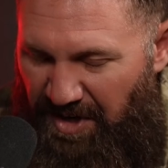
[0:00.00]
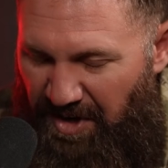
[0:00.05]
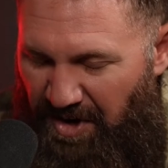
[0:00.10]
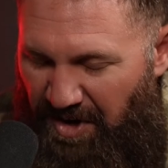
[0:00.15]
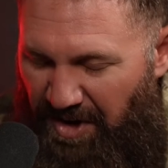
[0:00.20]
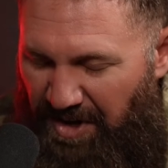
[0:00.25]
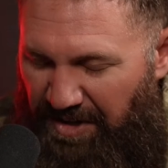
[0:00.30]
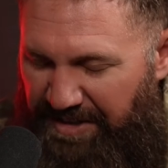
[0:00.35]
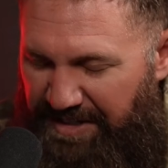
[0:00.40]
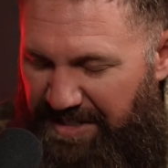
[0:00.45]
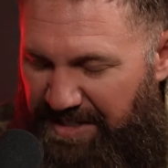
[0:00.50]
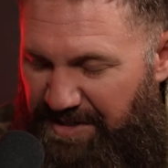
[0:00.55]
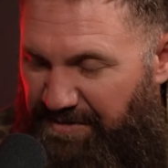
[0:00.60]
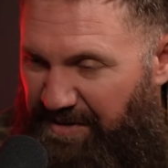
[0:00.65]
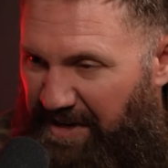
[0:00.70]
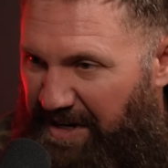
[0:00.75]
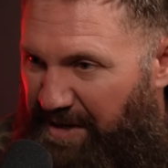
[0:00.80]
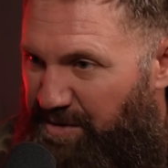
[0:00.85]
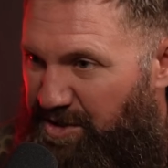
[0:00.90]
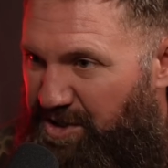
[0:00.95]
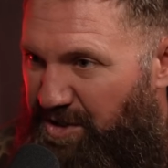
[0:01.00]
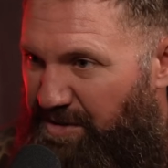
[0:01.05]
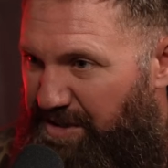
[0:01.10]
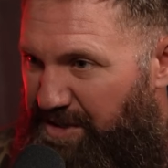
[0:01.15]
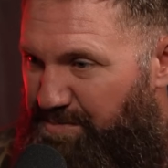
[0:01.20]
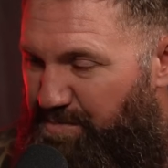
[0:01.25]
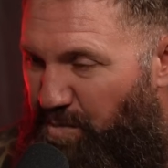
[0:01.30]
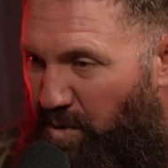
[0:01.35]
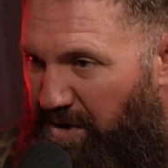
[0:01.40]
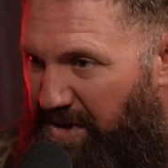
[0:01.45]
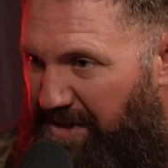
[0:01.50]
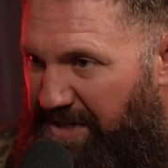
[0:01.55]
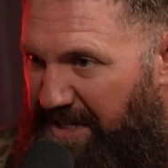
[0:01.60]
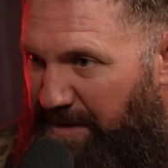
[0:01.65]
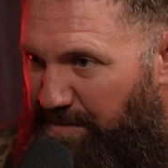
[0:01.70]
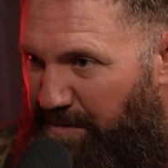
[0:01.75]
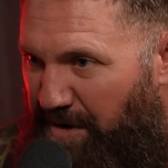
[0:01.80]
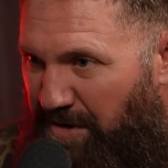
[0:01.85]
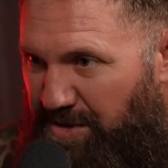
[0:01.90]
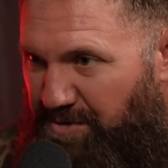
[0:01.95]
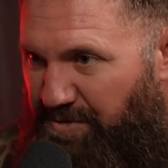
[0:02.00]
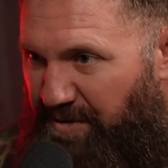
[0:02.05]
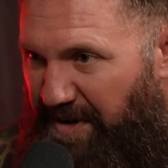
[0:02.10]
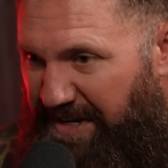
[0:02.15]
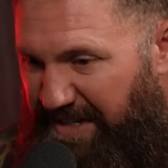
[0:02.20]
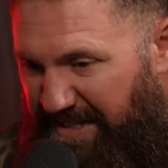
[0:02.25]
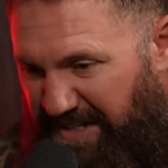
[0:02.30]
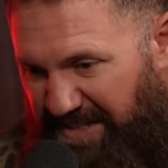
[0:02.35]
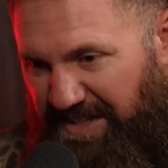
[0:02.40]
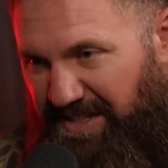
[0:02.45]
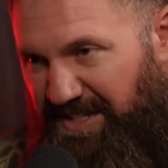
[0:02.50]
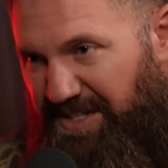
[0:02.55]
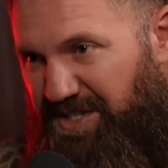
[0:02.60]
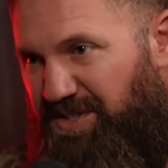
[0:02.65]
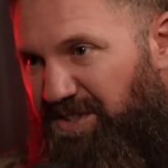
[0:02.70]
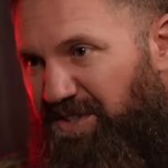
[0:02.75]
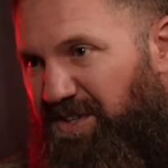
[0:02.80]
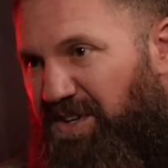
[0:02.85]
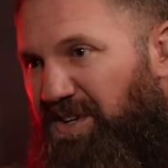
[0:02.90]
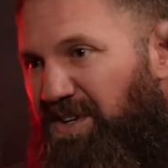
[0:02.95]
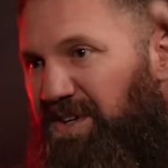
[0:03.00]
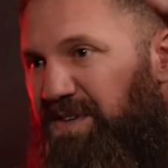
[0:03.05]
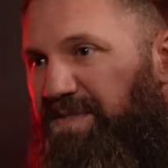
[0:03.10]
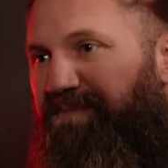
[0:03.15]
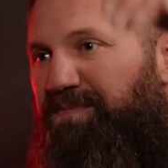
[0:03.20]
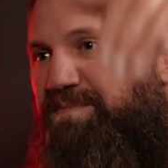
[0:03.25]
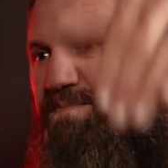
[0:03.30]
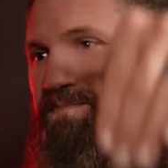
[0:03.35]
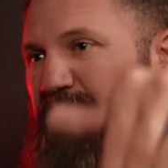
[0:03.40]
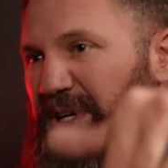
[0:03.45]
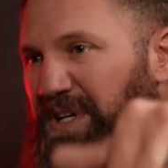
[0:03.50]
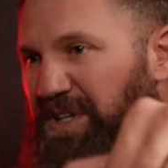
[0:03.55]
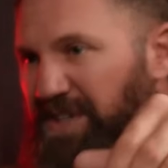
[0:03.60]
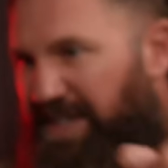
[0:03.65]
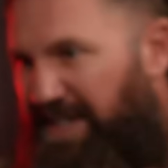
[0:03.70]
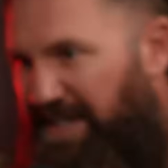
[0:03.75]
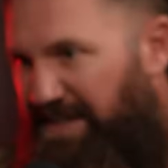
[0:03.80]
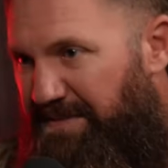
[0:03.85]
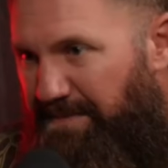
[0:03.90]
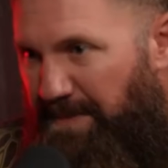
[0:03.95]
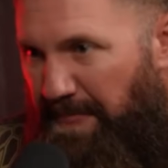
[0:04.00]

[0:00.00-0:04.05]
all these freaking, so this mortar team goes freaking into this little building,